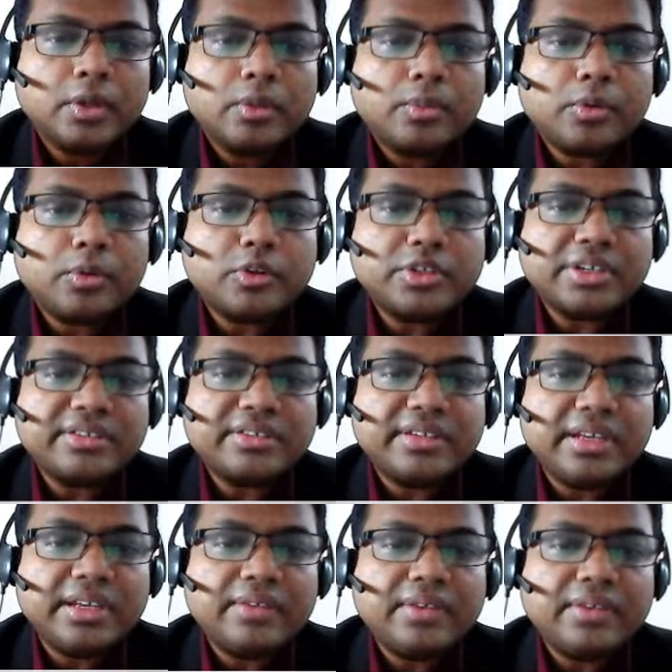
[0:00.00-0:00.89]
Project
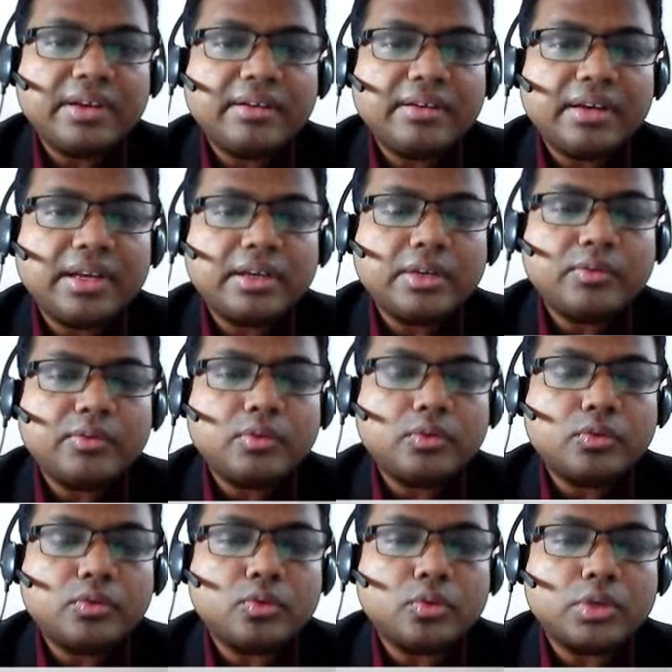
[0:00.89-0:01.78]
sea level relative
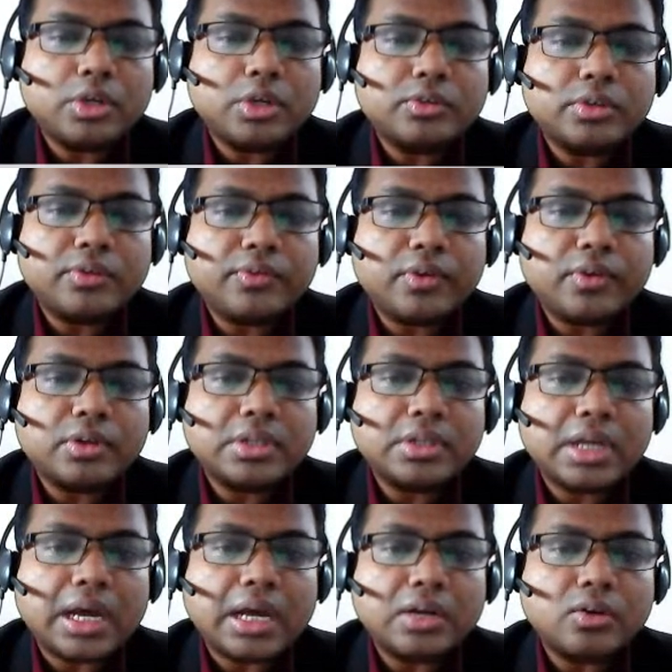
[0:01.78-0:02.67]
to 2000 for
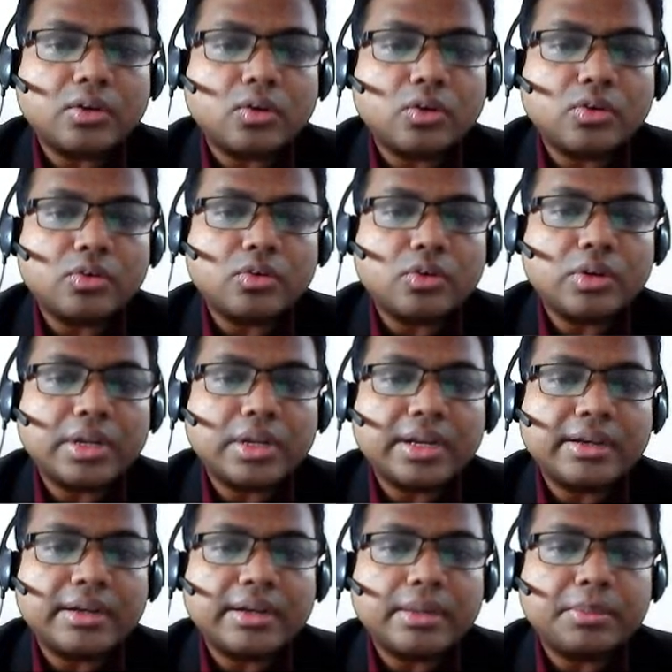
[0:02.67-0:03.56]
the uncontrolled
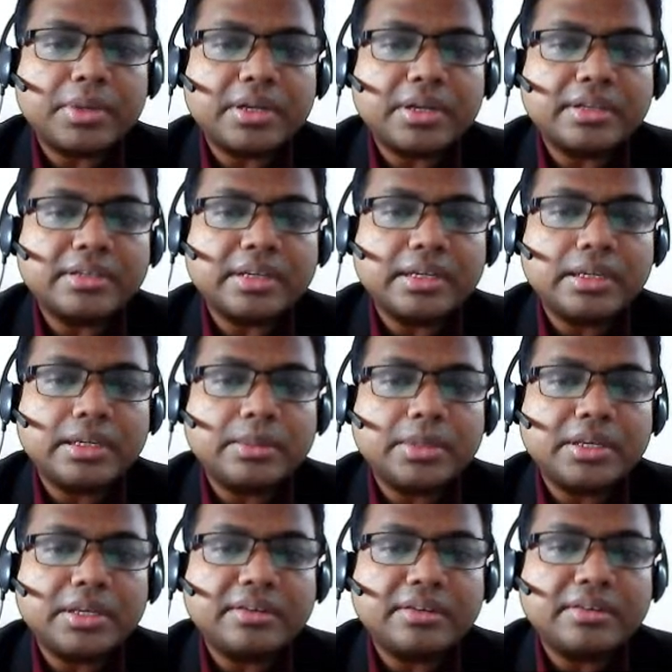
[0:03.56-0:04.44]
and temperature
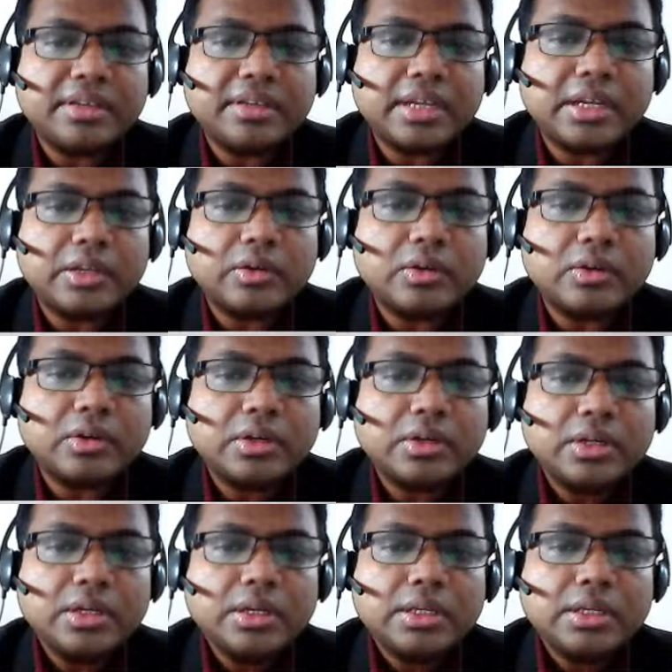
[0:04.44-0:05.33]
limited scenario.
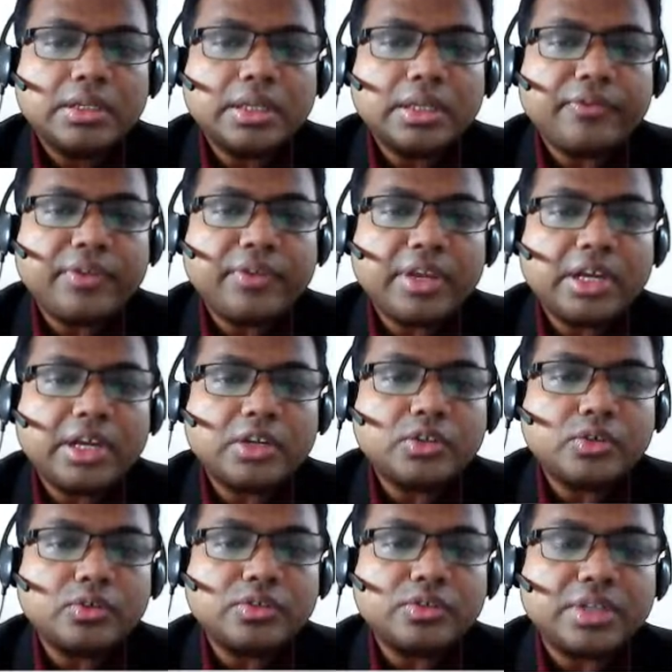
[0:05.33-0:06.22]
The figure
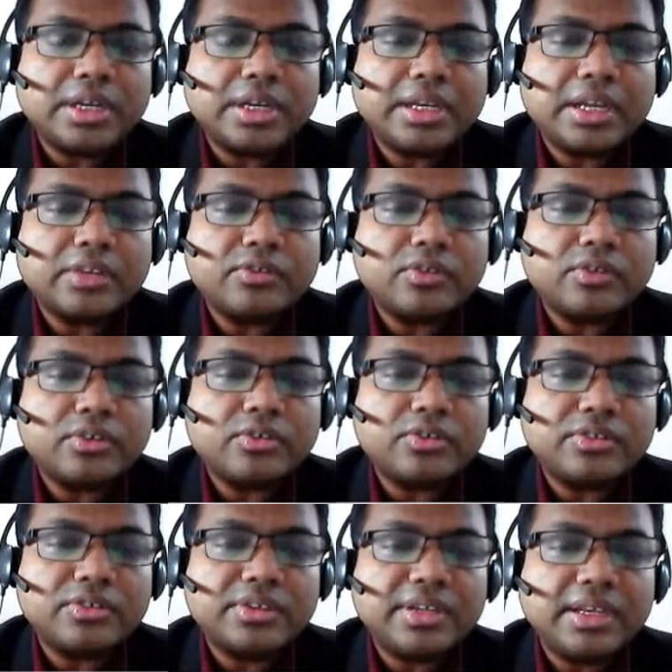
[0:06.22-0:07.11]
shows the
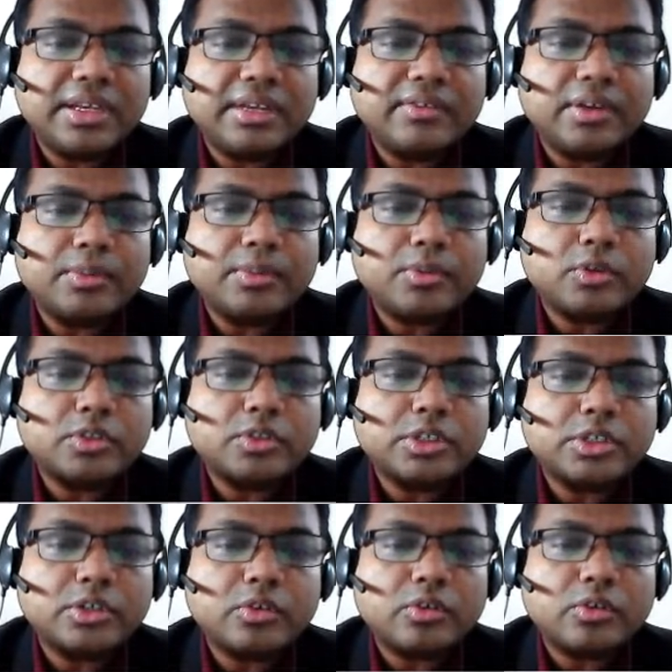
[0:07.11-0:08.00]
illustration sea level
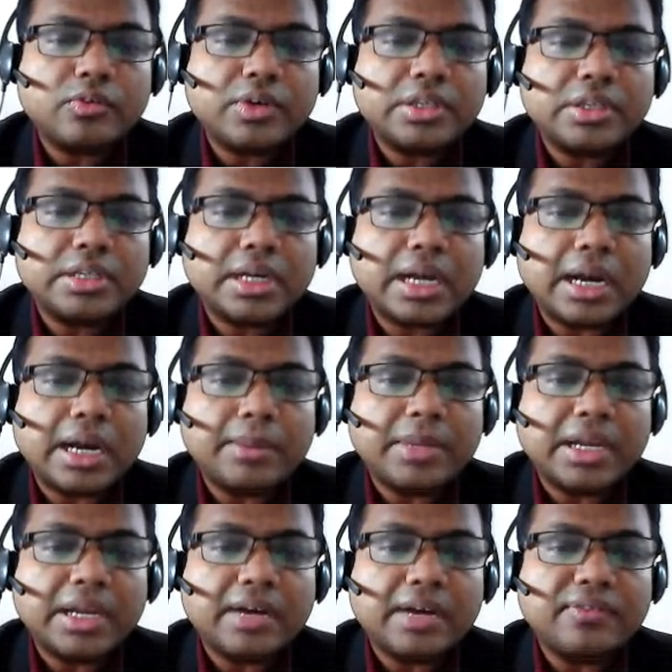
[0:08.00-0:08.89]
projected over the
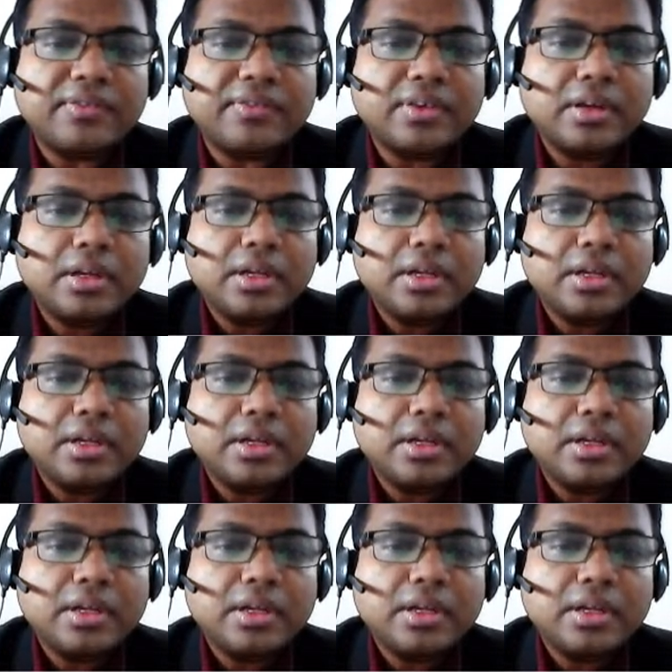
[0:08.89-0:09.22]
coming half